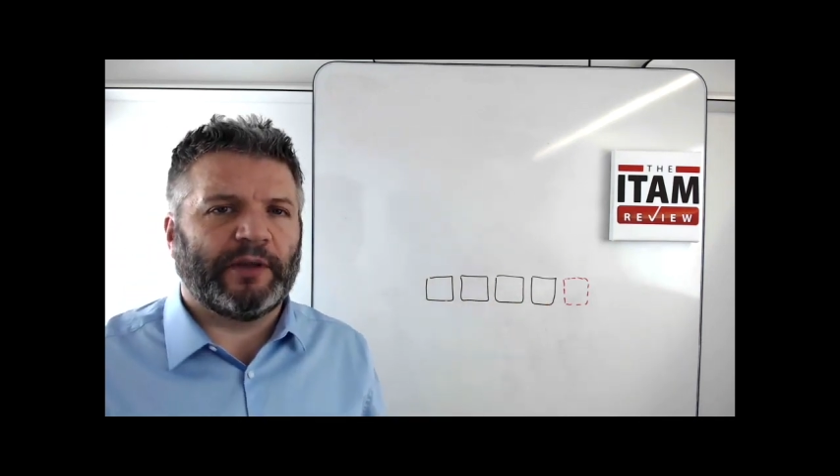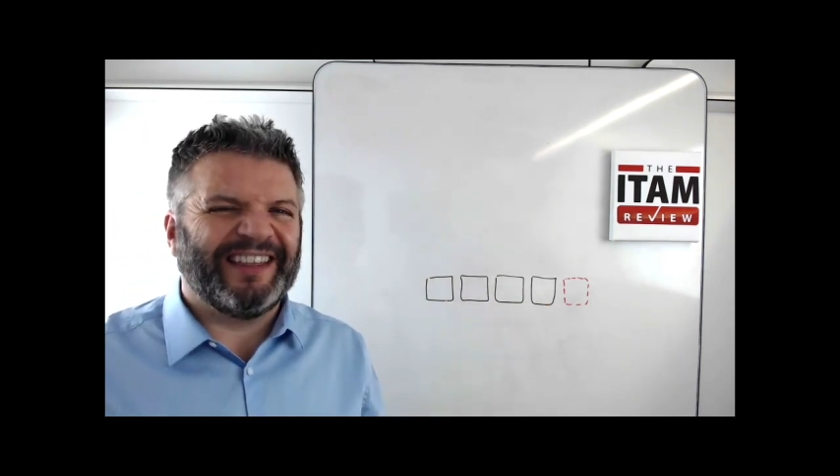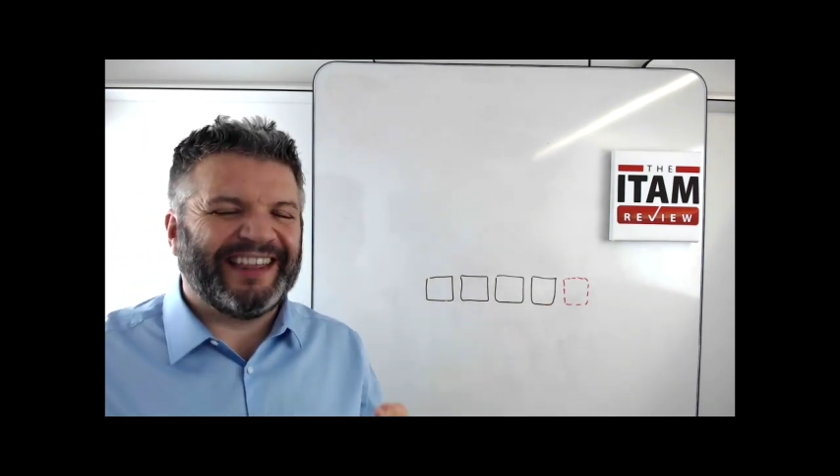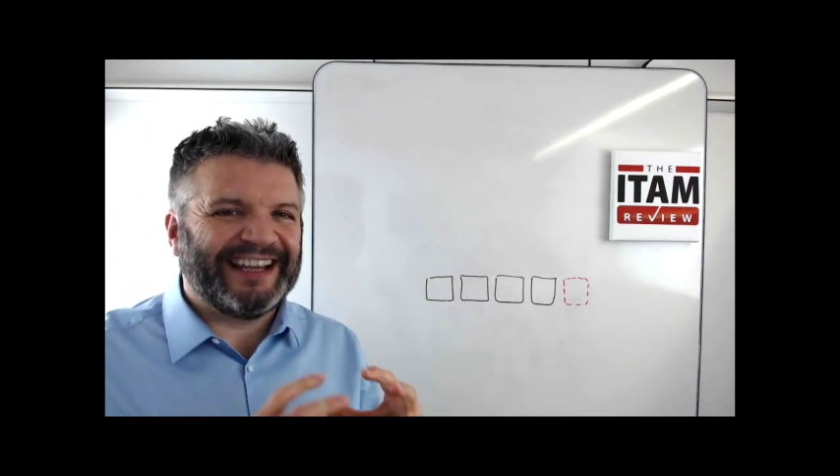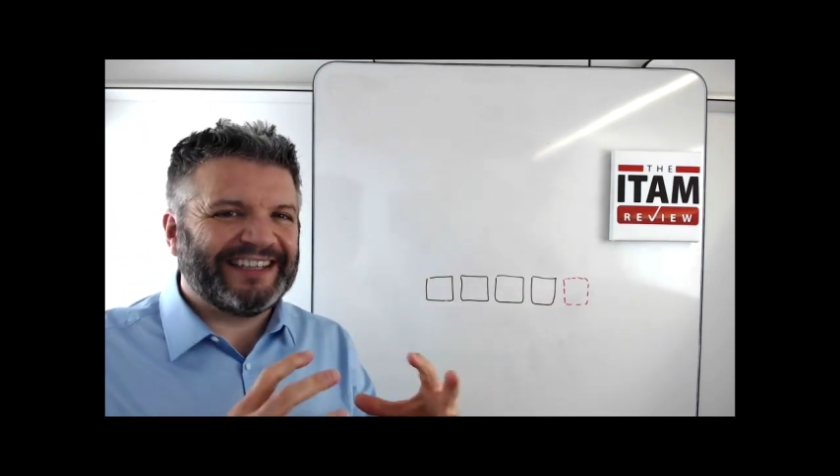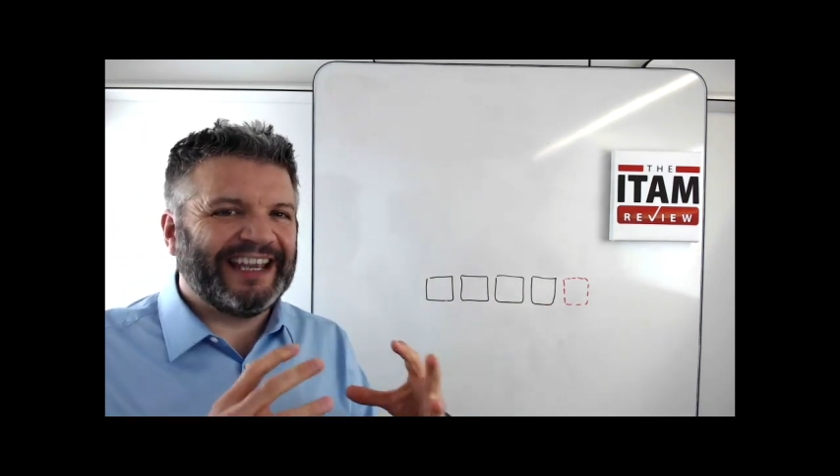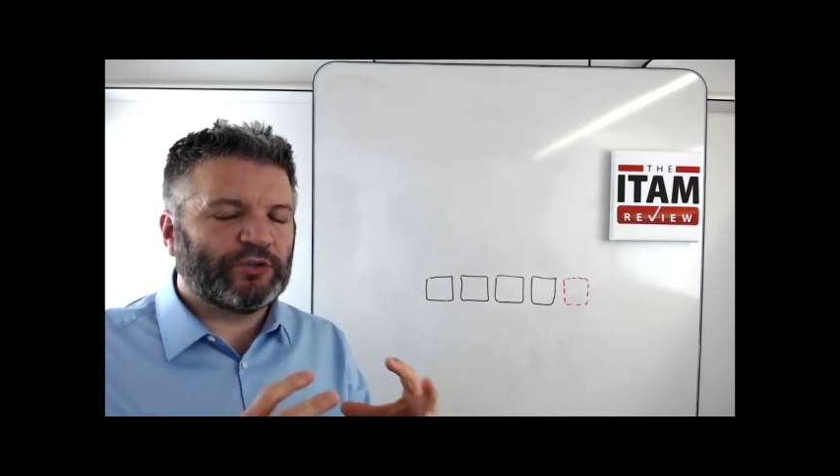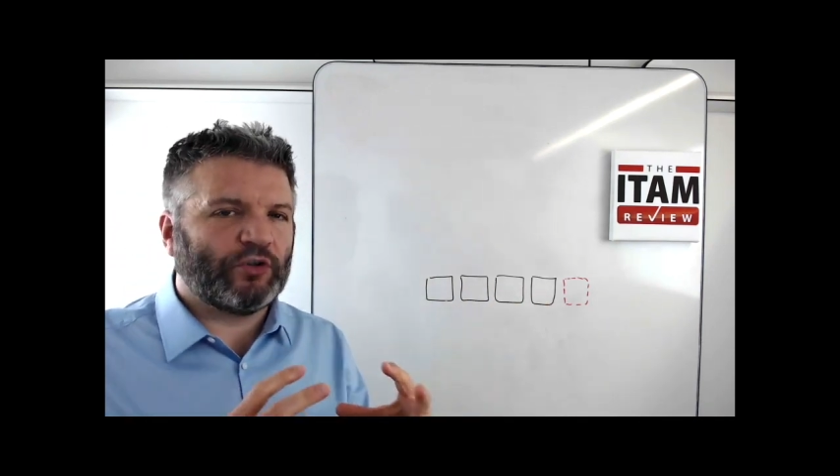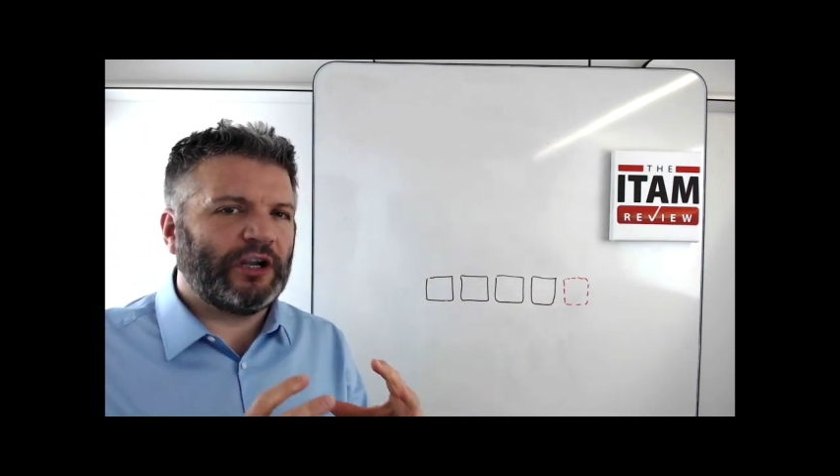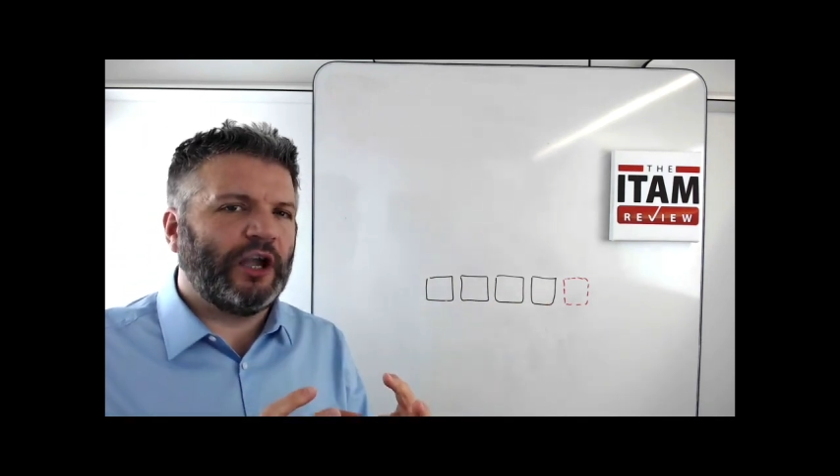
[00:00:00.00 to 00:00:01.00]
That
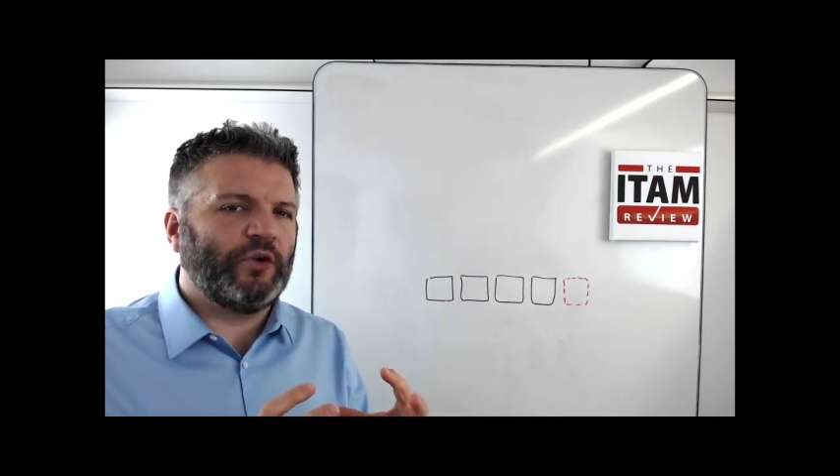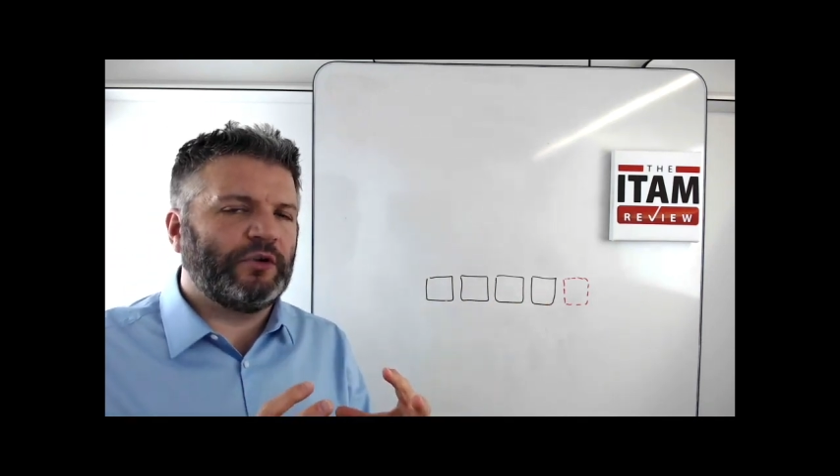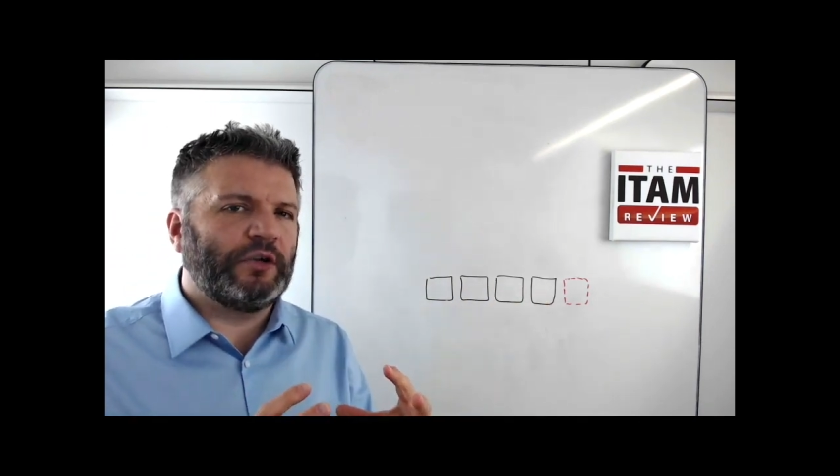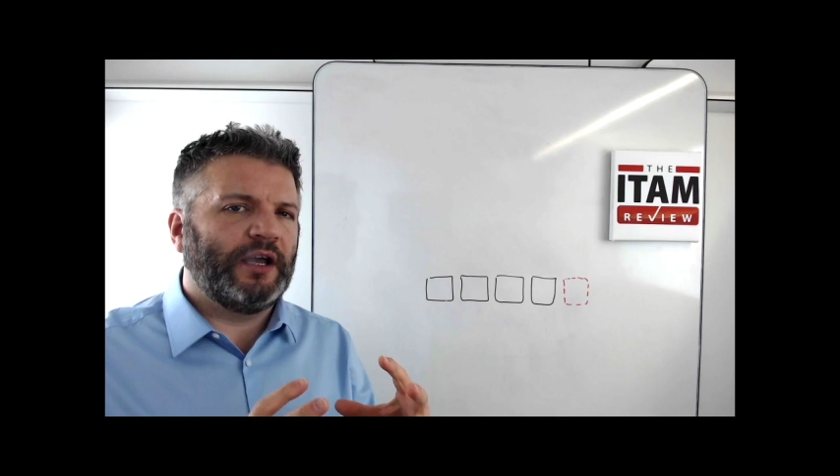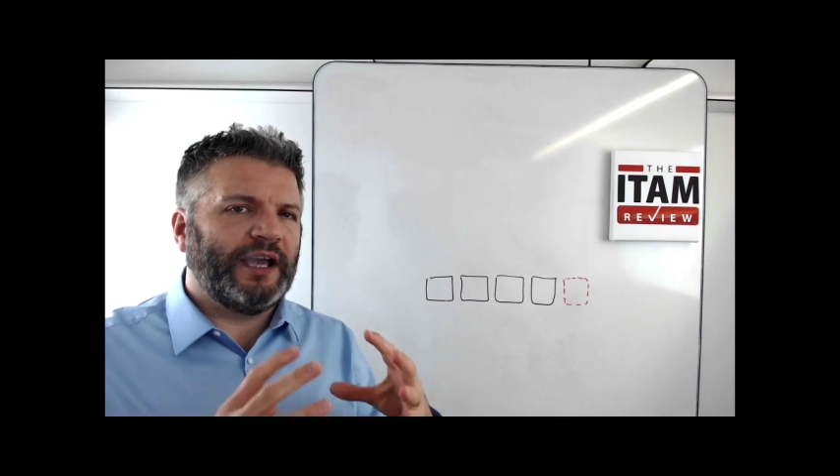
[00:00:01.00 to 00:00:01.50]
data alone